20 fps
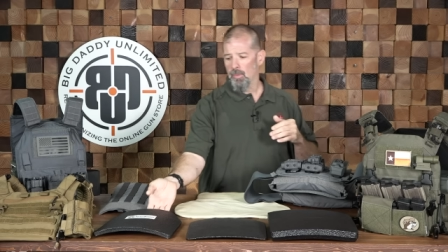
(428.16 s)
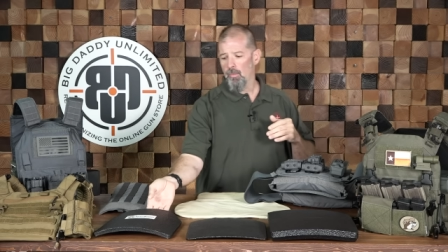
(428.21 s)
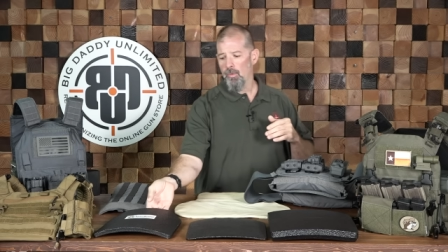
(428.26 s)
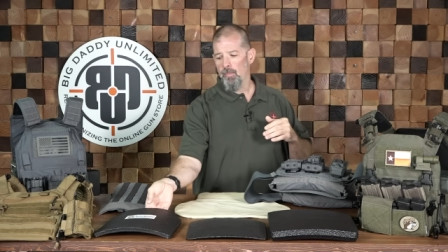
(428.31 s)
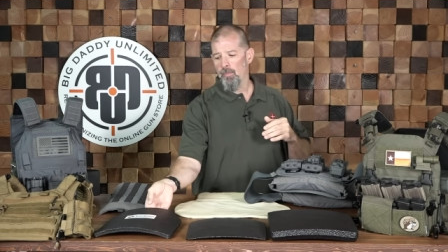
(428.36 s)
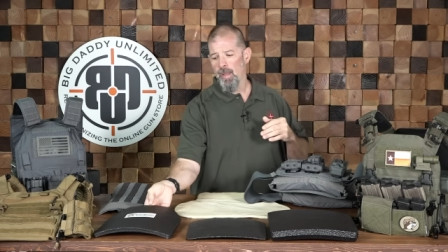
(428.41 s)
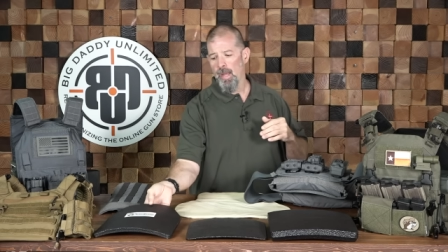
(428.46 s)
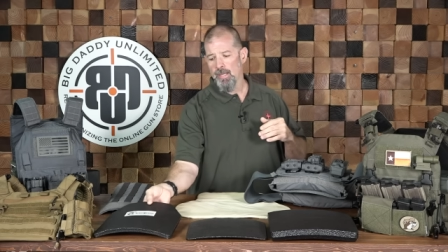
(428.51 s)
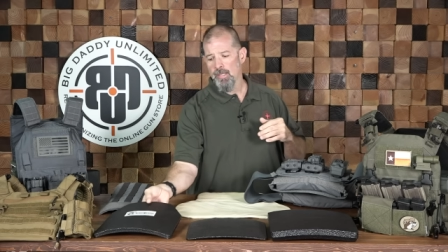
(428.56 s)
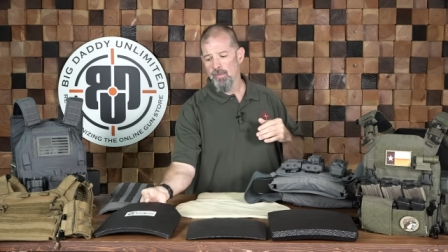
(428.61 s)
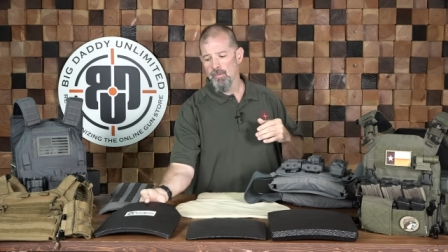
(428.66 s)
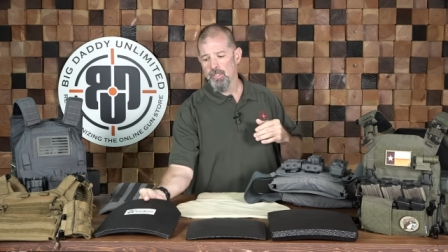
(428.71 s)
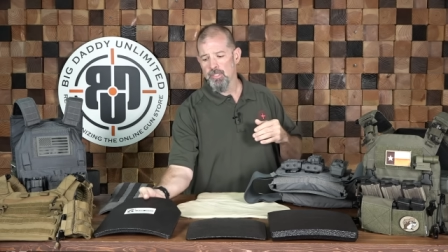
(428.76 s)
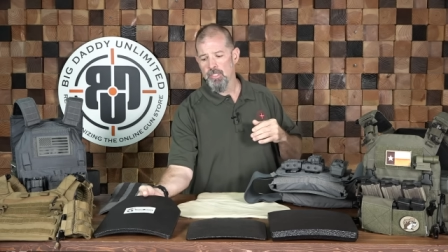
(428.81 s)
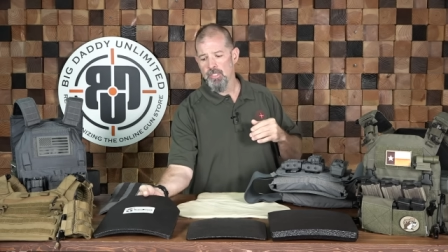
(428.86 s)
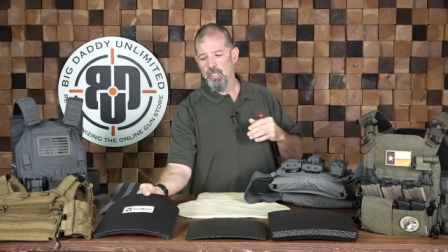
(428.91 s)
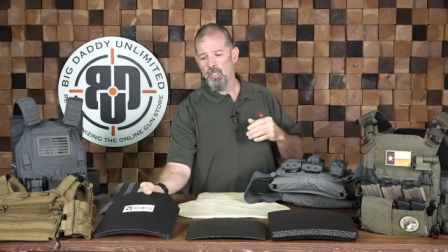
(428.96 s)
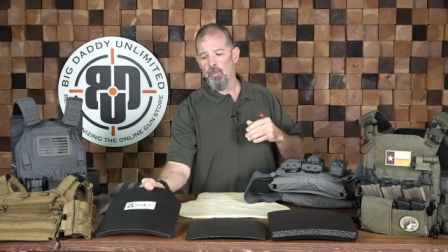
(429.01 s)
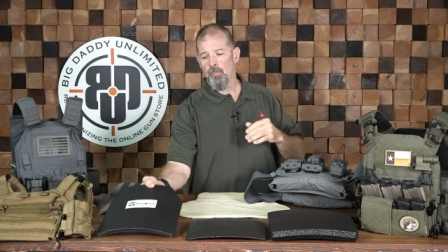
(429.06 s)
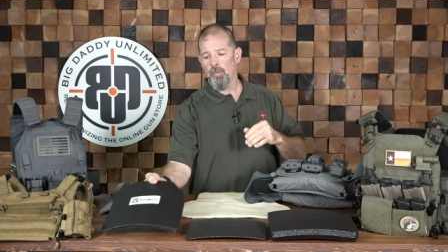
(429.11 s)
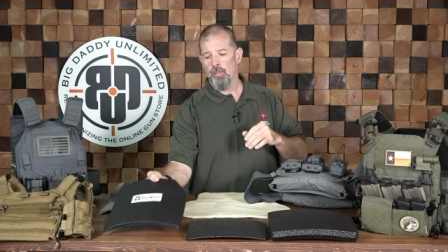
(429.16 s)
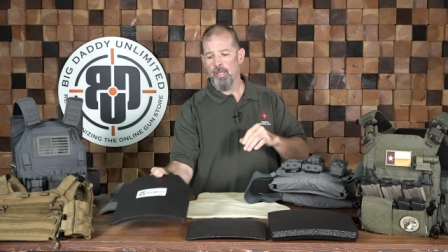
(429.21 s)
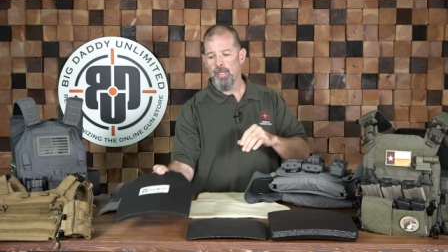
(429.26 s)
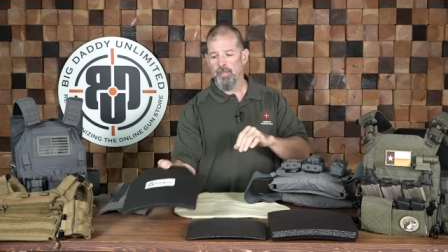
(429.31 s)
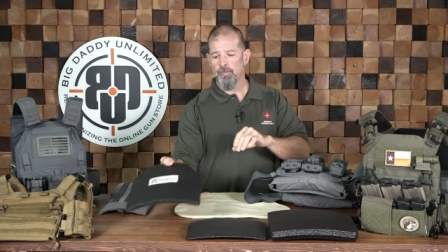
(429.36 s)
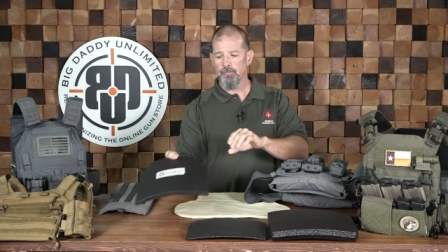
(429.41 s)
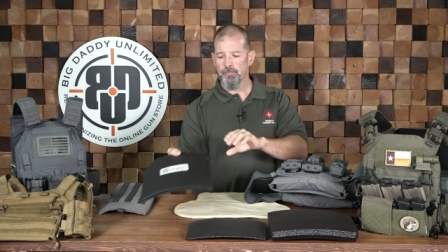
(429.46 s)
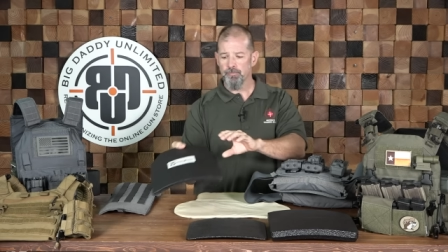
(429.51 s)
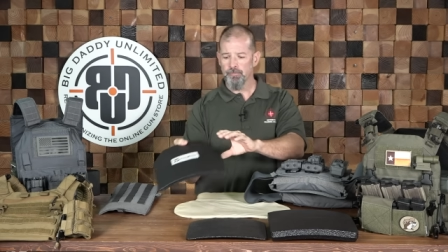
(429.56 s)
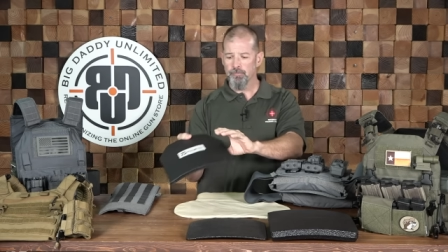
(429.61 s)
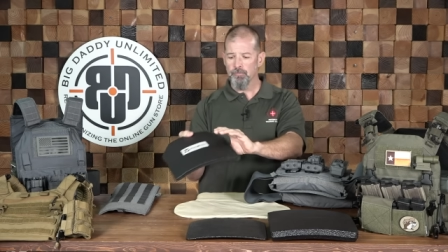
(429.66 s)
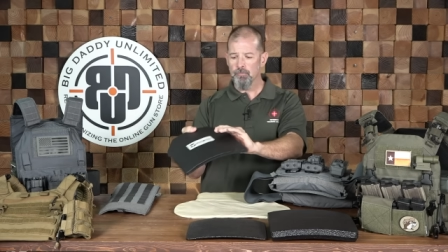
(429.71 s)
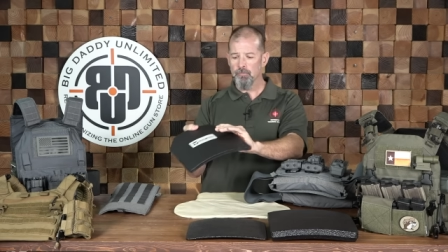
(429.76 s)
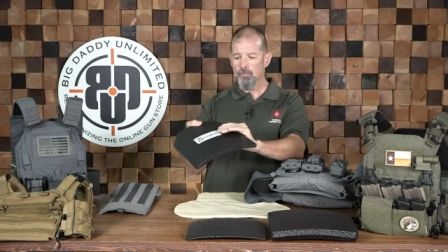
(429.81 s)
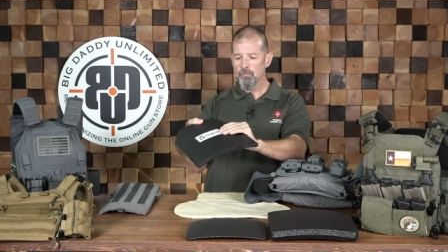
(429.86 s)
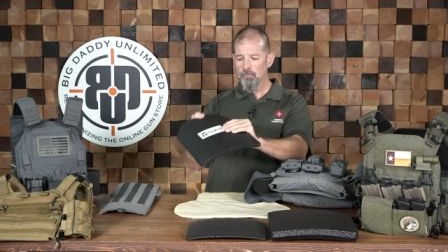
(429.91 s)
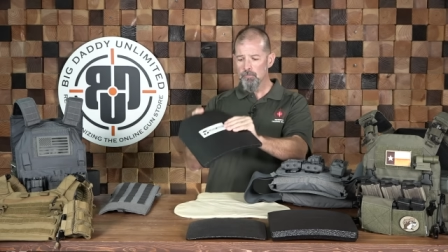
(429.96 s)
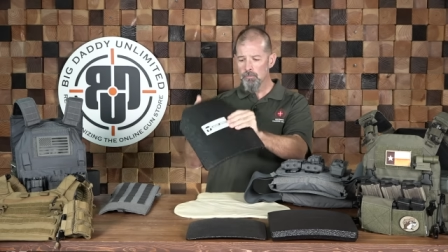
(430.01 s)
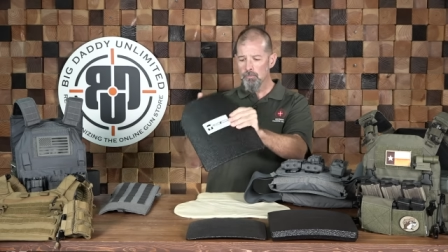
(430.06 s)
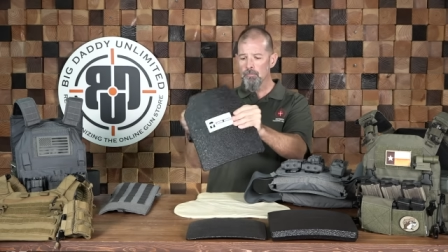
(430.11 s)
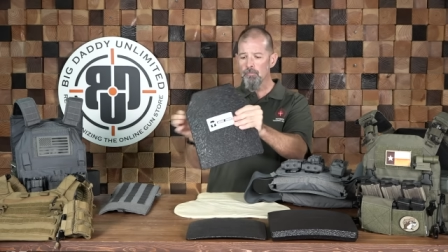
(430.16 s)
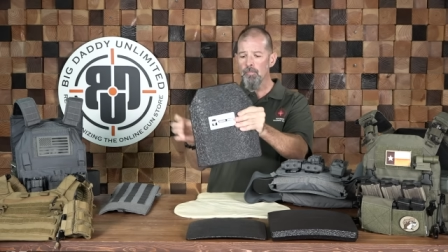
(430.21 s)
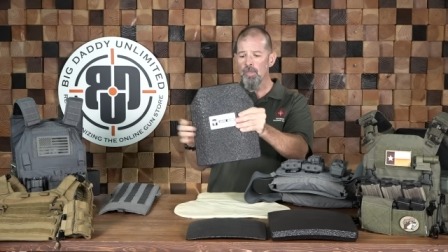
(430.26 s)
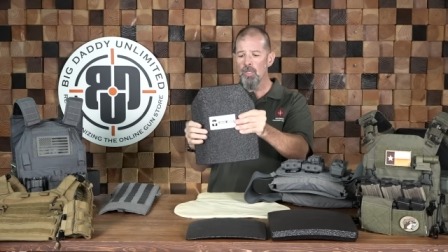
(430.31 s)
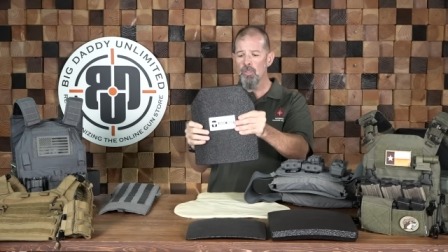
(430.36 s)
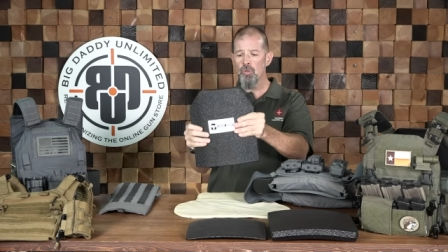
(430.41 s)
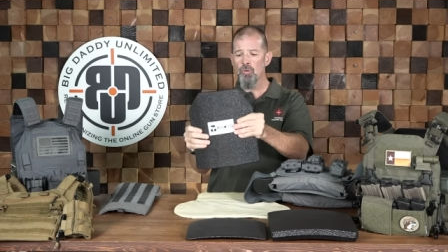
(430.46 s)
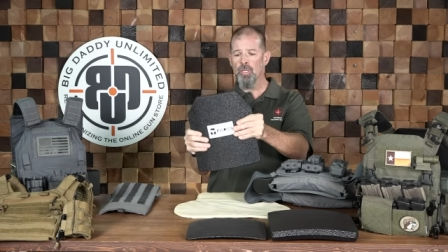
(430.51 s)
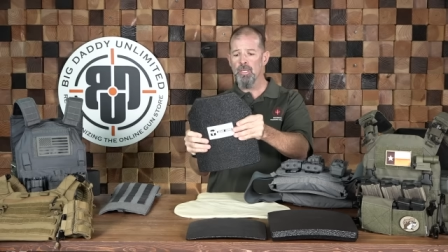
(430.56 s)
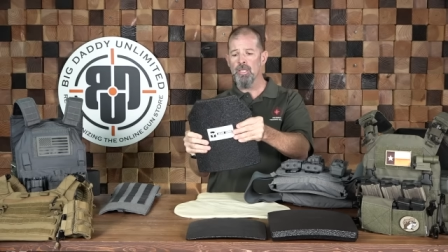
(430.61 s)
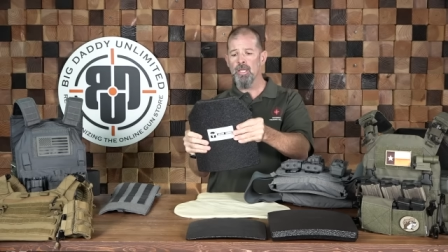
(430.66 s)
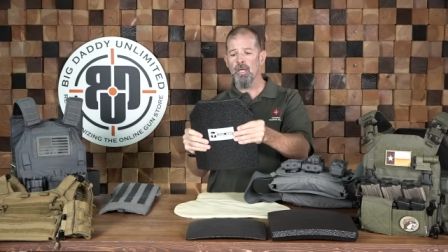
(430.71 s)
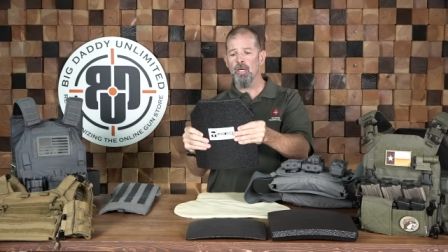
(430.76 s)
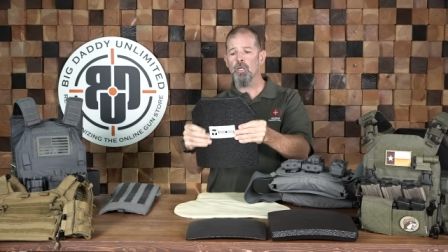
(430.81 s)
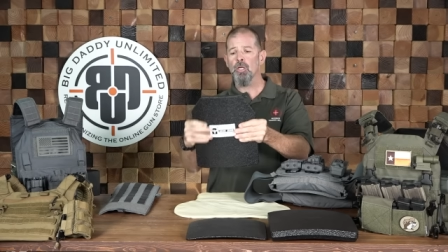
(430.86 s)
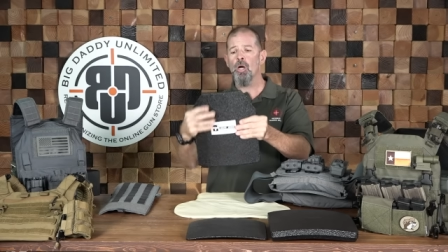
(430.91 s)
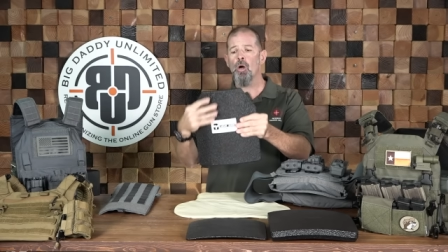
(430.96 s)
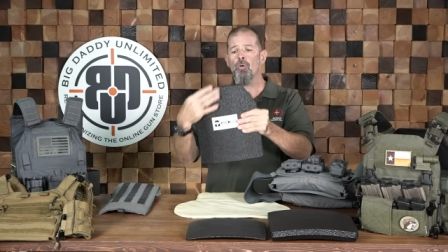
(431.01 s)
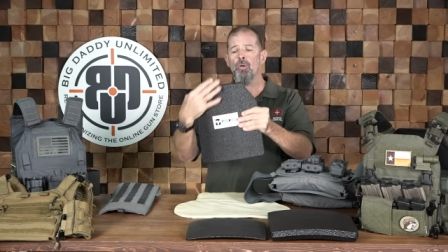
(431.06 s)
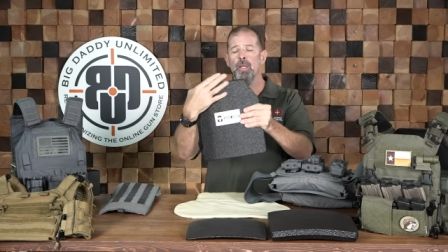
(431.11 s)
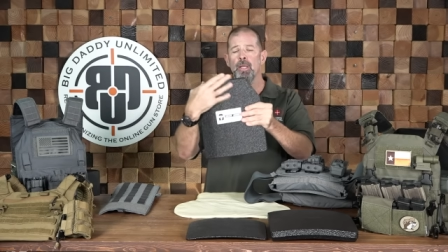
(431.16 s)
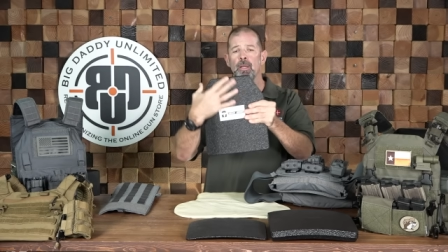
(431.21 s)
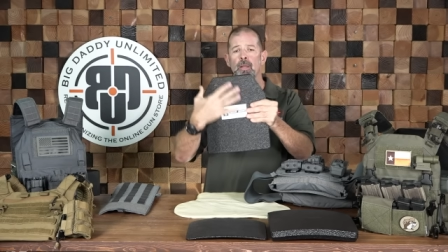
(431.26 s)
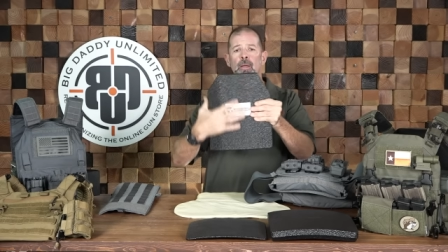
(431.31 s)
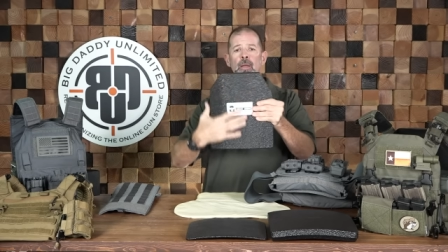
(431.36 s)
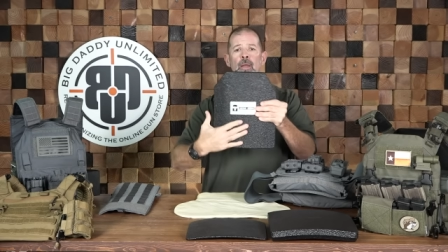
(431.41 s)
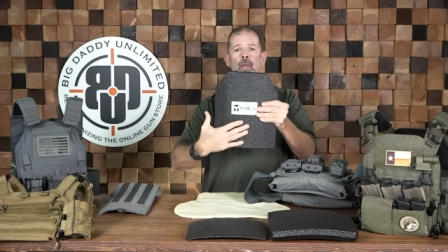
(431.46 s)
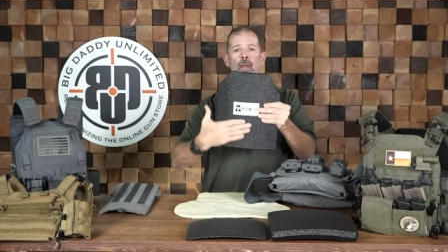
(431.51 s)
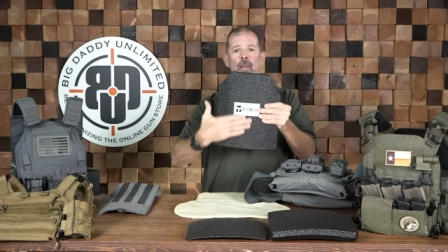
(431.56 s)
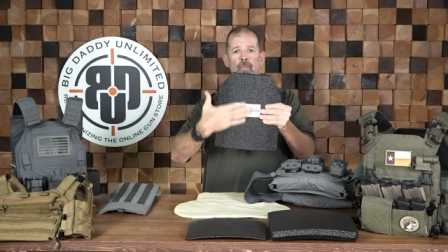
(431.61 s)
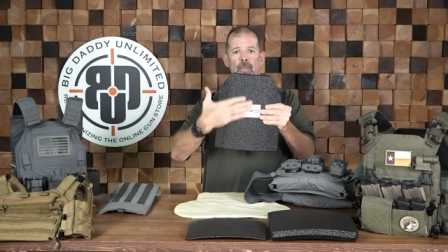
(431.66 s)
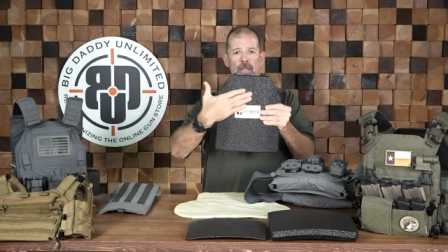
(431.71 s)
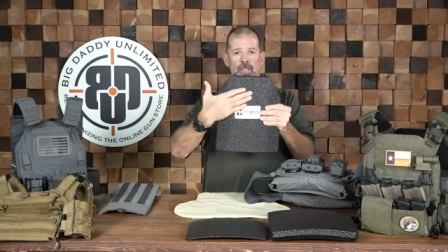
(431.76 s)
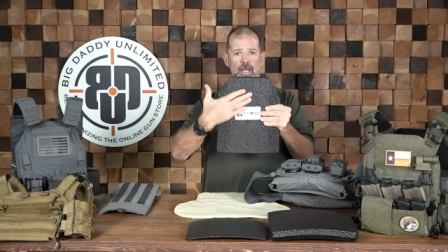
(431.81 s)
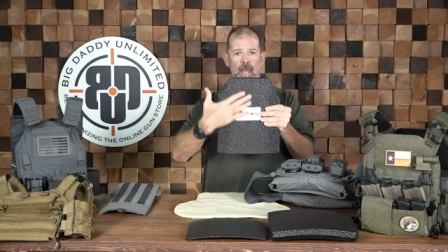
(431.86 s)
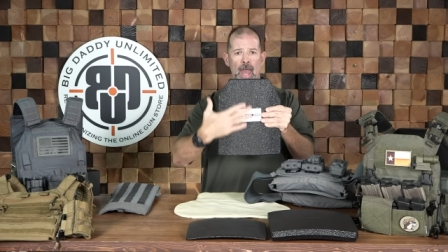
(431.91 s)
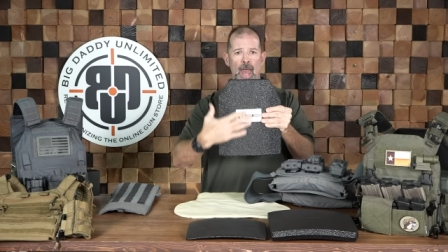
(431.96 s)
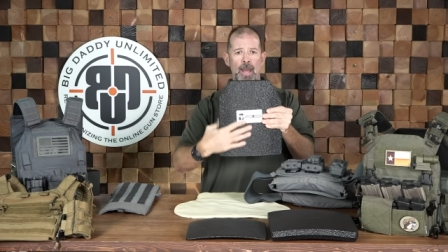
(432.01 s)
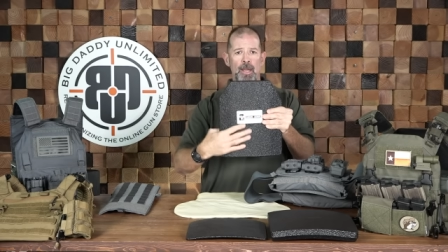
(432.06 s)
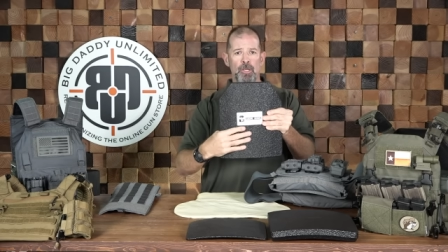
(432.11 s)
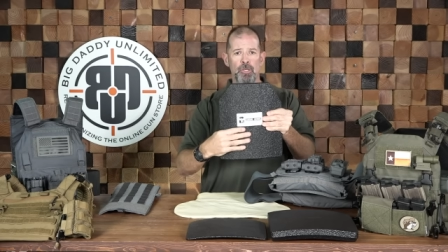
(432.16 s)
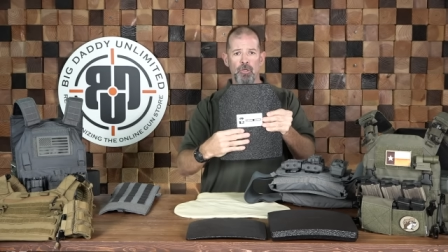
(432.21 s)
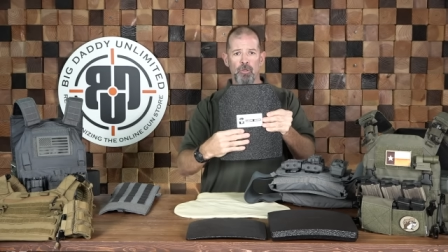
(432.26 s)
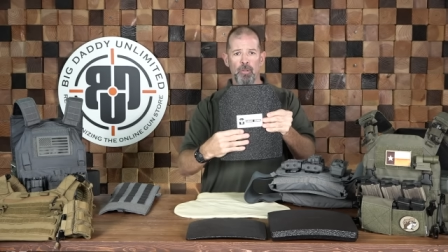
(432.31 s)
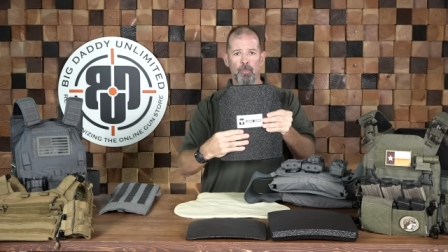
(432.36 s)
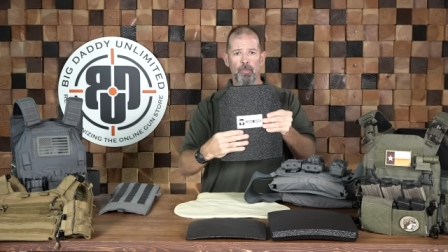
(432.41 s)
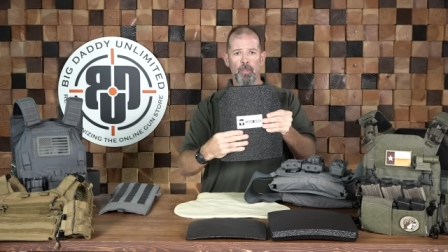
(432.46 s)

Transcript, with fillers: going back to this steel plate, you can get a coating that's added to the